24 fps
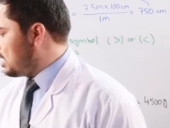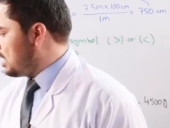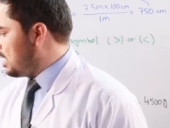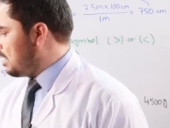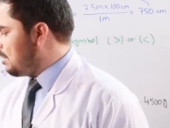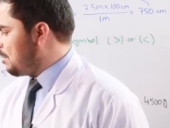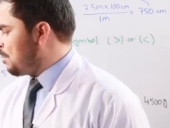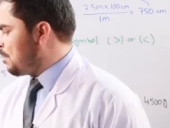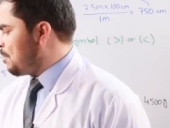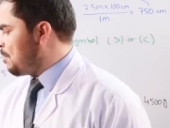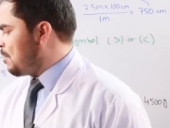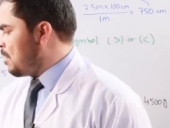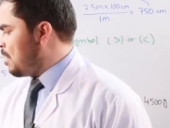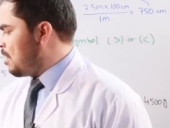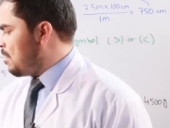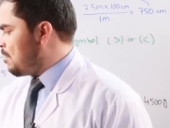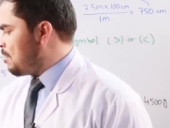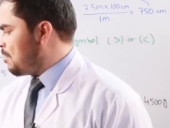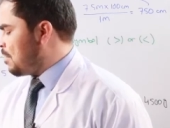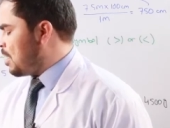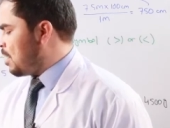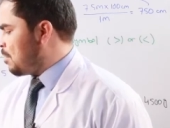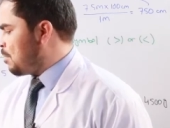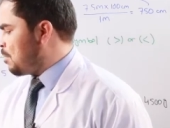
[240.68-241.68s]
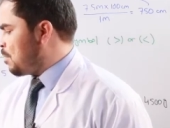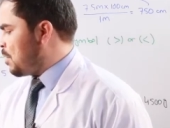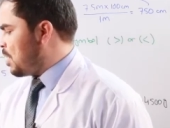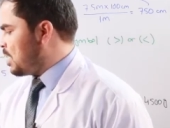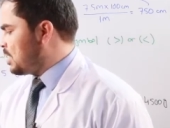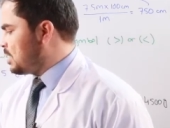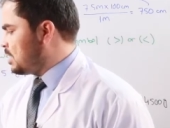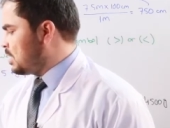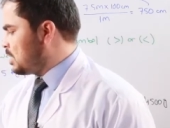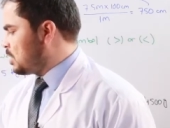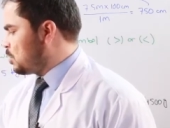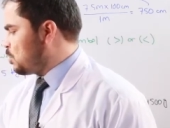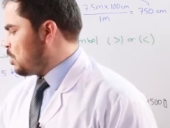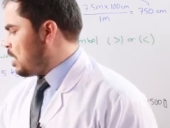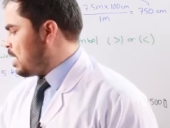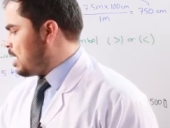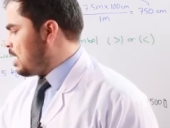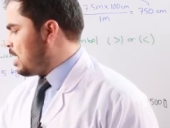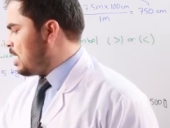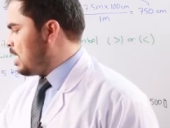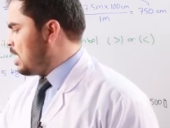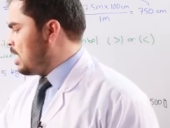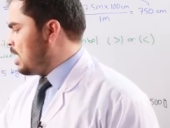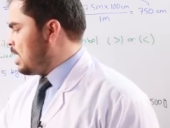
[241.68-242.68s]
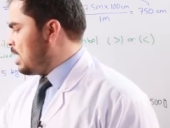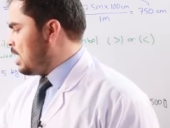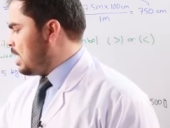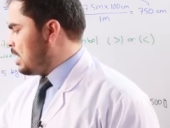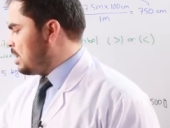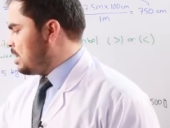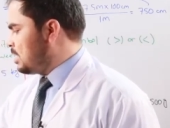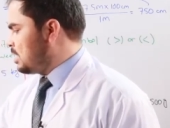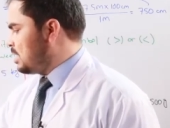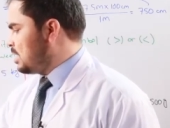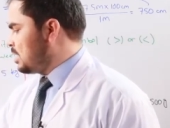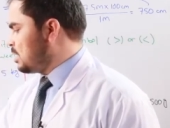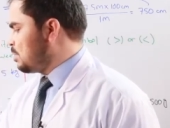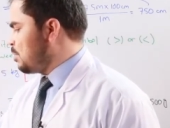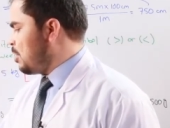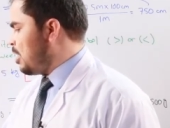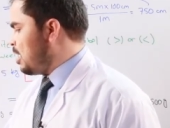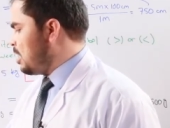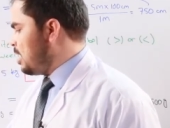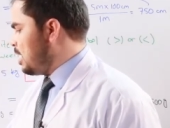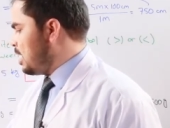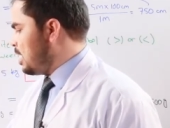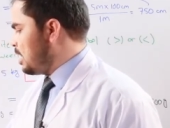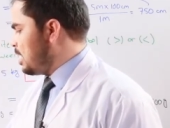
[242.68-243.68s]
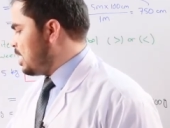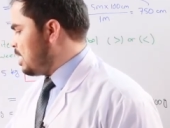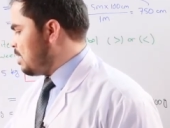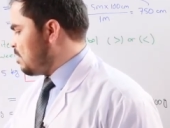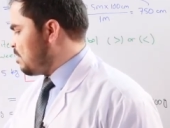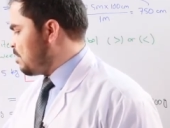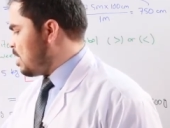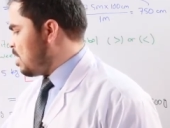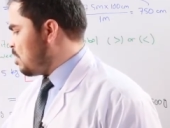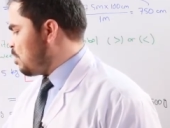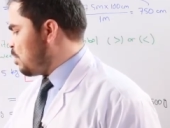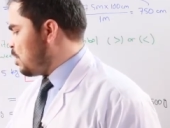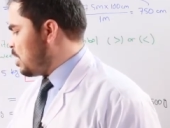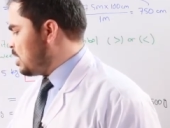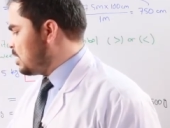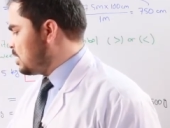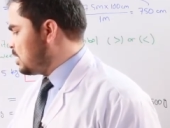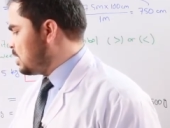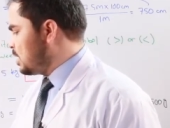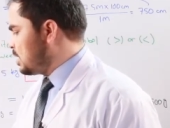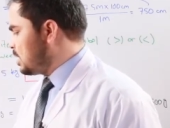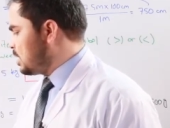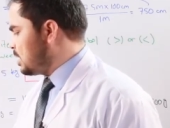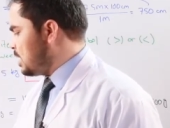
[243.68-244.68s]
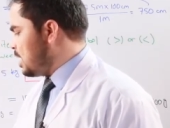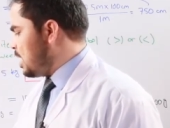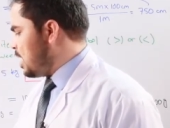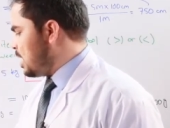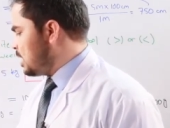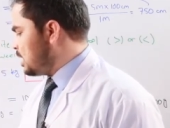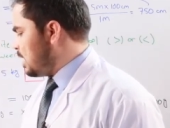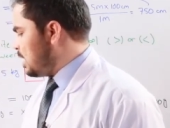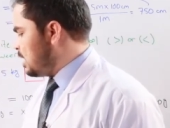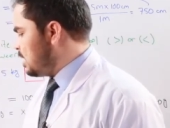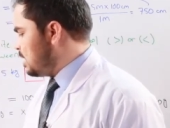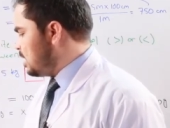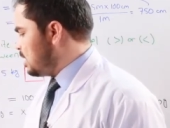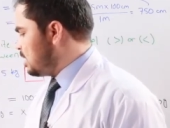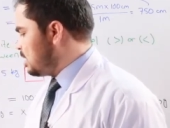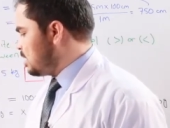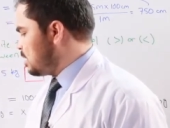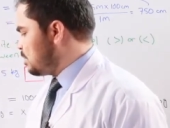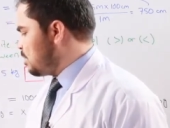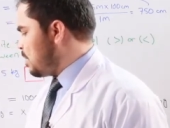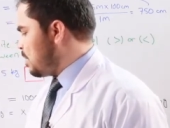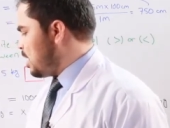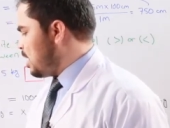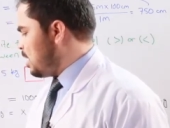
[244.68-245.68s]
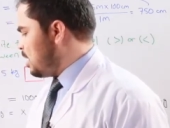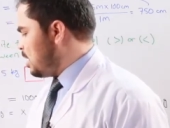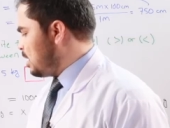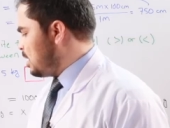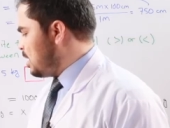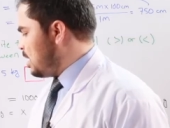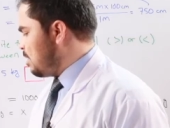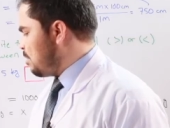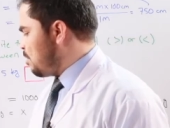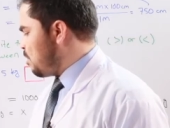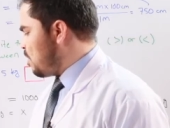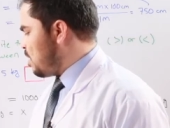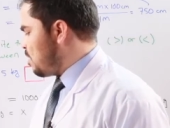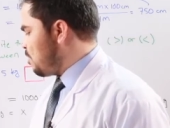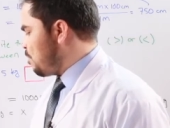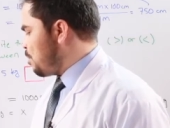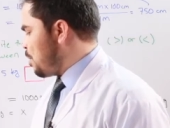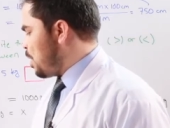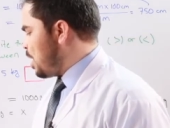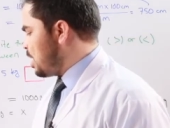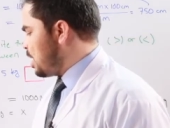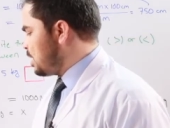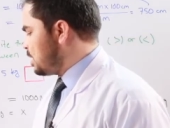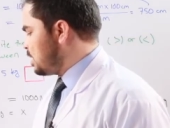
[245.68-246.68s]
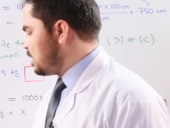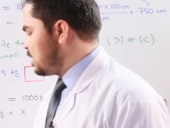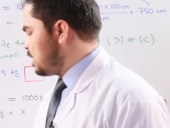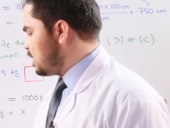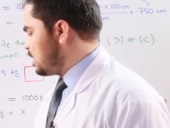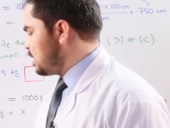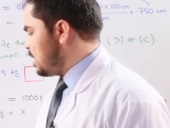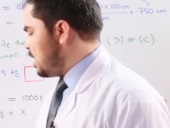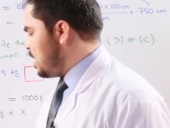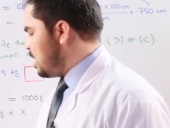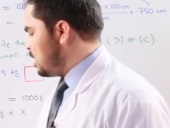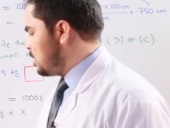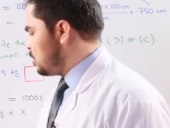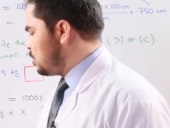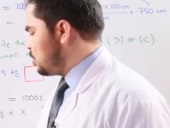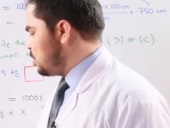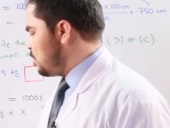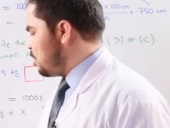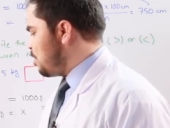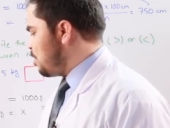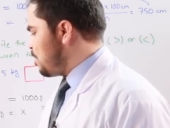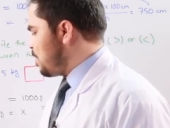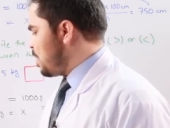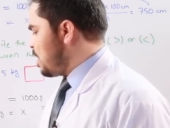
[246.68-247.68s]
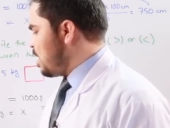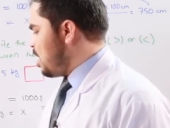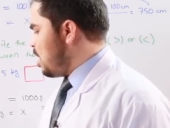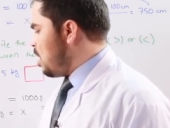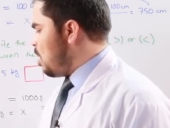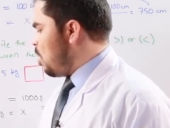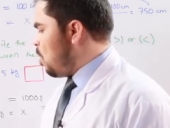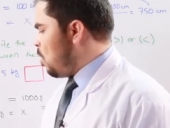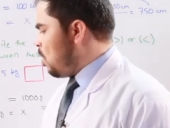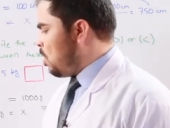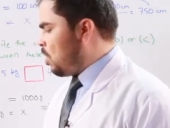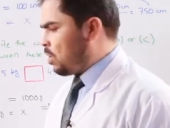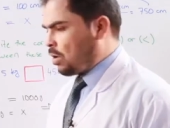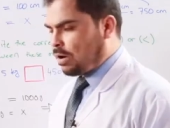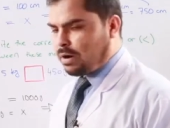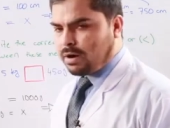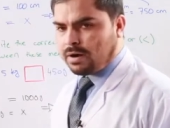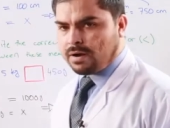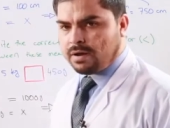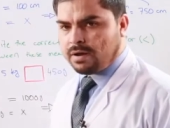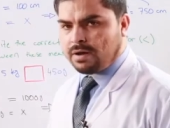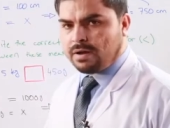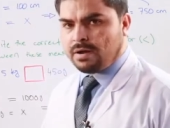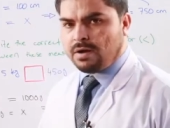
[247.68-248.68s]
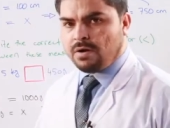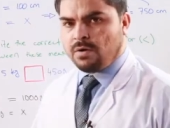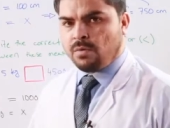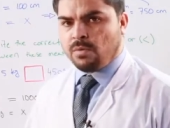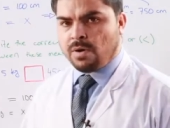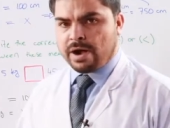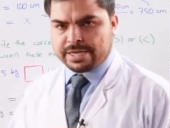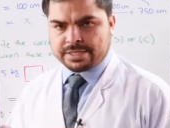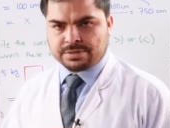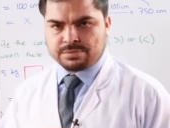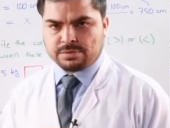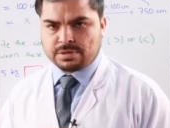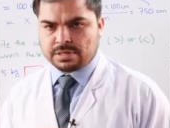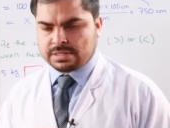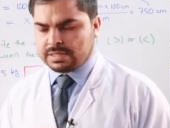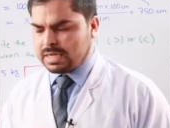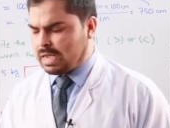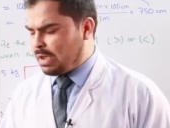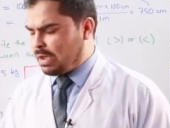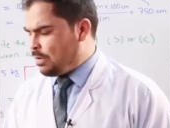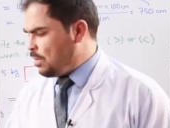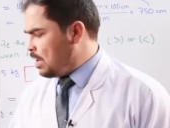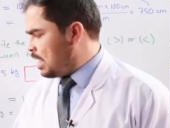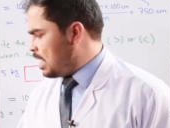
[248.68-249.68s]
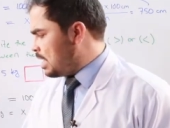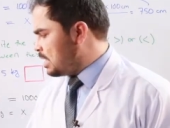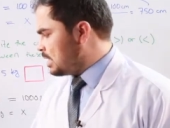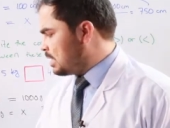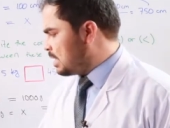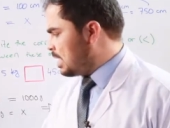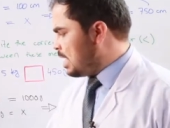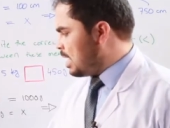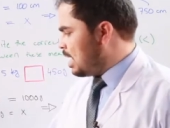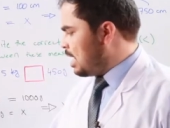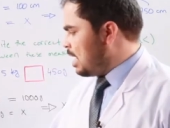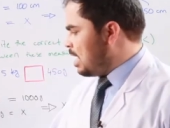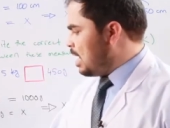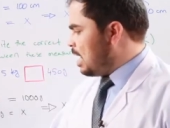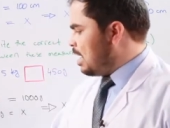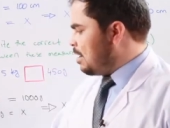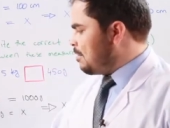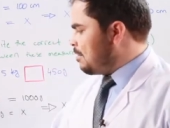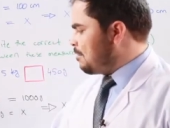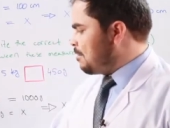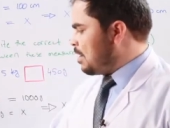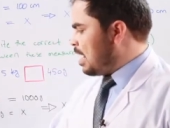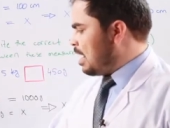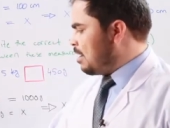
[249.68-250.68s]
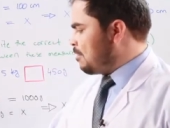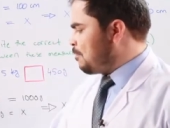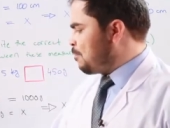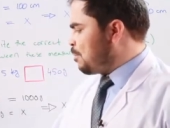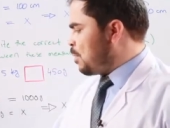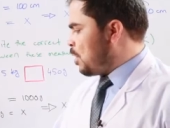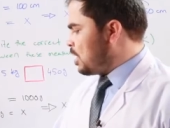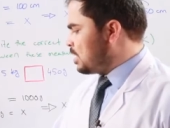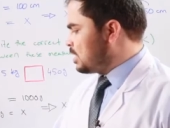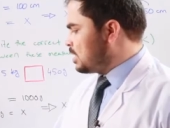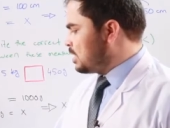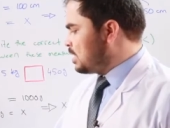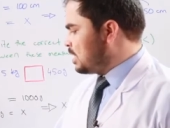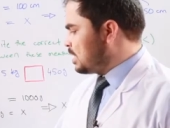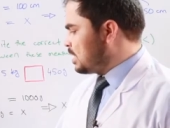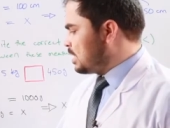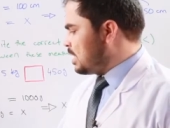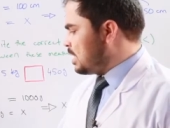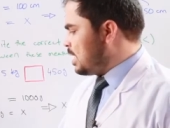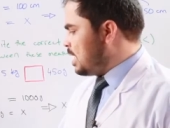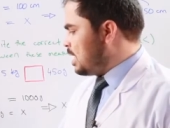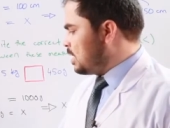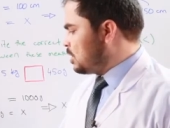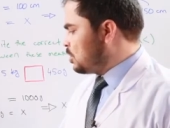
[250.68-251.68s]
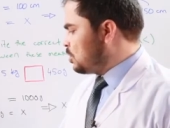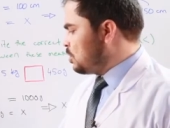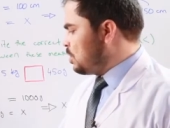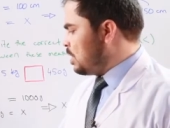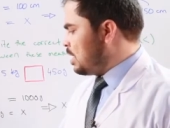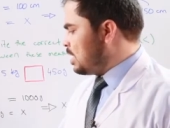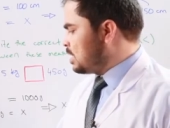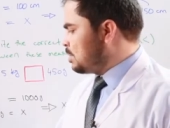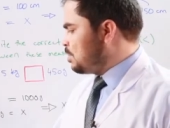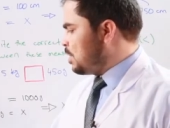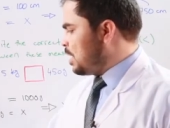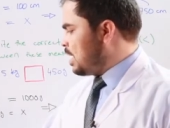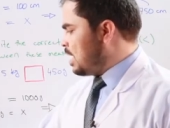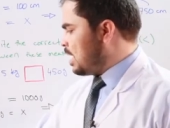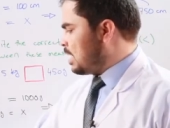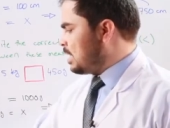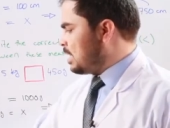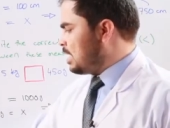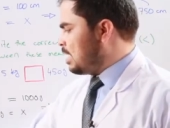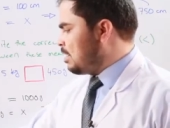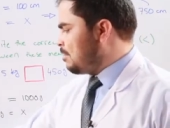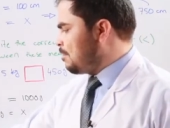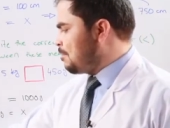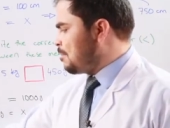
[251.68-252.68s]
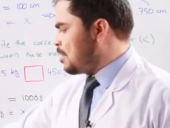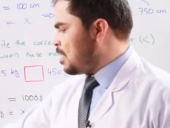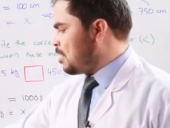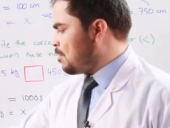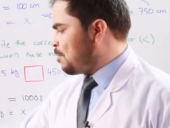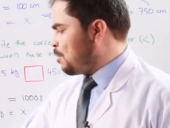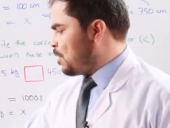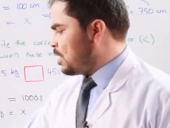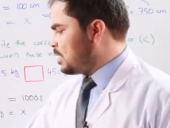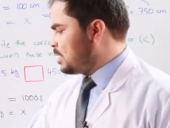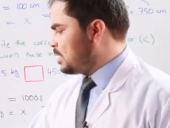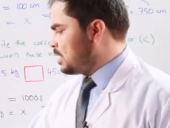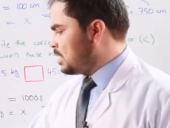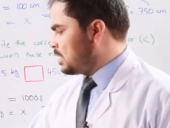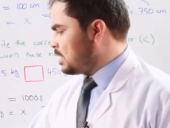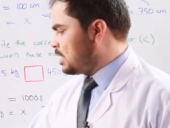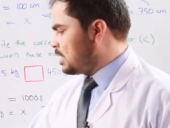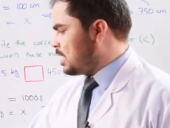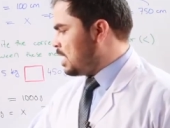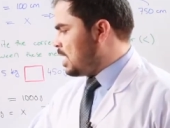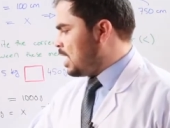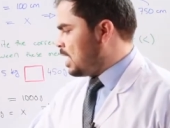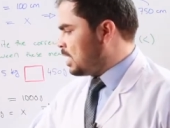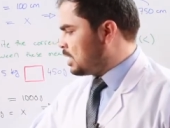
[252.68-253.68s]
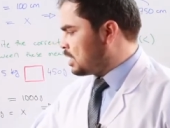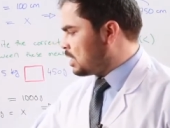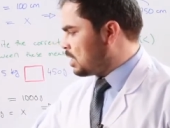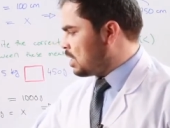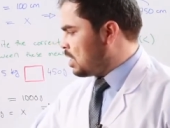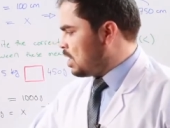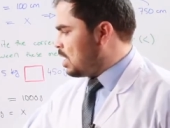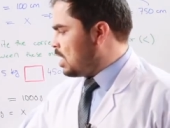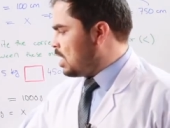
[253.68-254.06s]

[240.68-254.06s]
than 5.61, and this is smaller than 5.68, and this is smaller than 5.682. Or vice versa, we can say 5.682 is bigger than 5.68,